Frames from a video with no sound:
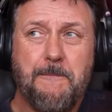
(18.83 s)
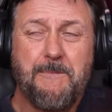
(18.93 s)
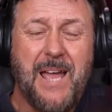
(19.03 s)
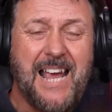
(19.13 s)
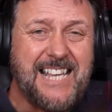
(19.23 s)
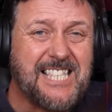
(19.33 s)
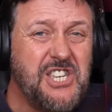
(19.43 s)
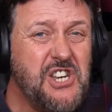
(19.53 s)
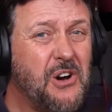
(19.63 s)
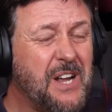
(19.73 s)
it's
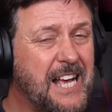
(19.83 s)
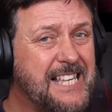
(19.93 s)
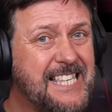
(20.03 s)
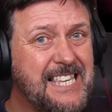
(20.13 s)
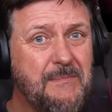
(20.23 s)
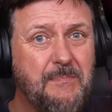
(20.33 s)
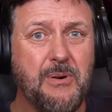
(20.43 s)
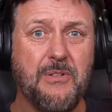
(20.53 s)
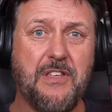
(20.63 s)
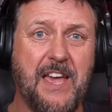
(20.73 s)
not a simple
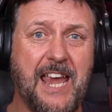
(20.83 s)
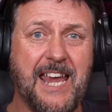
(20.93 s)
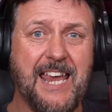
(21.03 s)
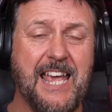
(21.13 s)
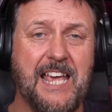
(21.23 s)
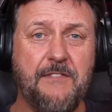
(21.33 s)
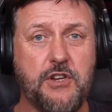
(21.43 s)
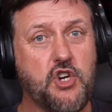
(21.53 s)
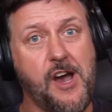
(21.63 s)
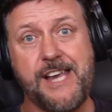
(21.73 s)
thing if you're
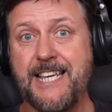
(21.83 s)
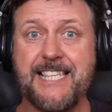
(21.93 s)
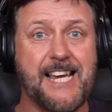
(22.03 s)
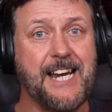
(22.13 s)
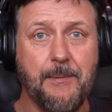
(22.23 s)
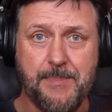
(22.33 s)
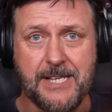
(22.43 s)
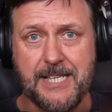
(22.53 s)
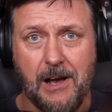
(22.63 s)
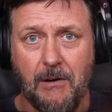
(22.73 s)
trying to set it up
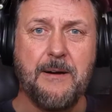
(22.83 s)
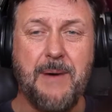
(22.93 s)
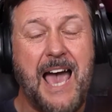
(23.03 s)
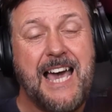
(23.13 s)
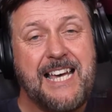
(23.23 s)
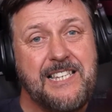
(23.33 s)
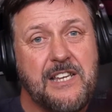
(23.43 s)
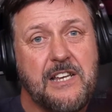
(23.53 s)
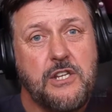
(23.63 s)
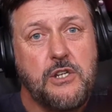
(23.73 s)
yourself. And
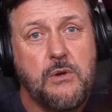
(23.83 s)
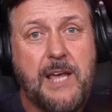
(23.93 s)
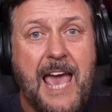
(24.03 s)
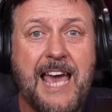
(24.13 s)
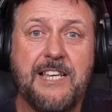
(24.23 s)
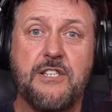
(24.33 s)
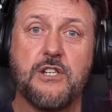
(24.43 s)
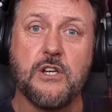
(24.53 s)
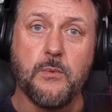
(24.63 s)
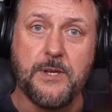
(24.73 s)
you can do
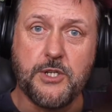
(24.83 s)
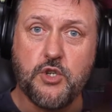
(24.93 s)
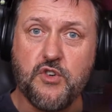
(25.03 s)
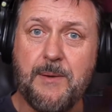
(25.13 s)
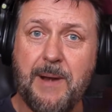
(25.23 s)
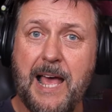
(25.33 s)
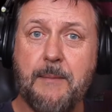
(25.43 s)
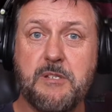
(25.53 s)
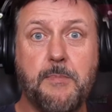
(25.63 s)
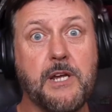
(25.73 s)
it with
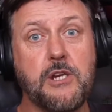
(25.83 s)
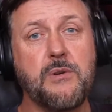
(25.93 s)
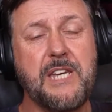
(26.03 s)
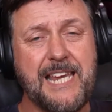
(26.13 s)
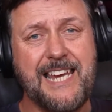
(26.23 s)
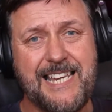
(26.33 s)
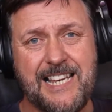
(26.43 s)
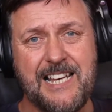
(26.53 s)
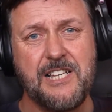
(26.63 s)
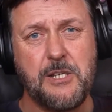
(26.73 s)
Streamlabs, but you need
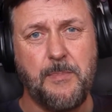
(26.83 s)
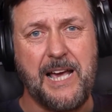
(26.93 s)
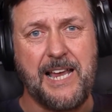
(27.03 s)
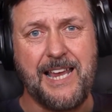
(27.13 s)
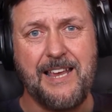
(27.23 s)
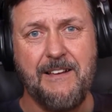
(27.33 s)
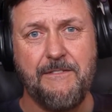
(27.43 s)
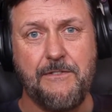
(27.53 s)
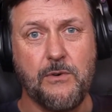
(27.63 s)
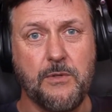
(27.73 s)
to pay
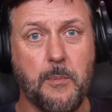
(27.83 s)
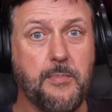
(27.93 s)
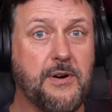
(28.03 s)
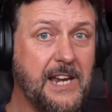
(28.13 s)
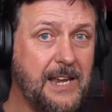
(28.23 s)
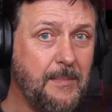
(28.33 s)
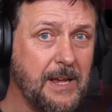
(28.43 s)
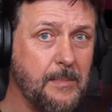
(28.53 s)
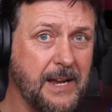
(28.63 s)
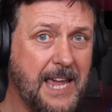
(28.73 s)
for the
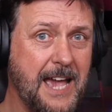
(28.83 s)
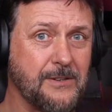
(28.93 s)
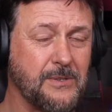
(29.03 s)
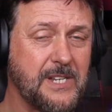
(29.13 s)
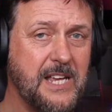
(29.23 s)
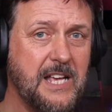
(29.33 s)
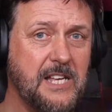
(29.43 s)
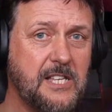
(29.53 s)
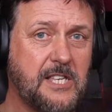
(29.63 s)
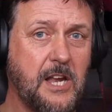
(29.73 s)
premium account.
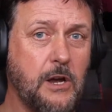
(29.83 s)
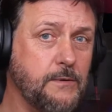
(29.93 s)
So,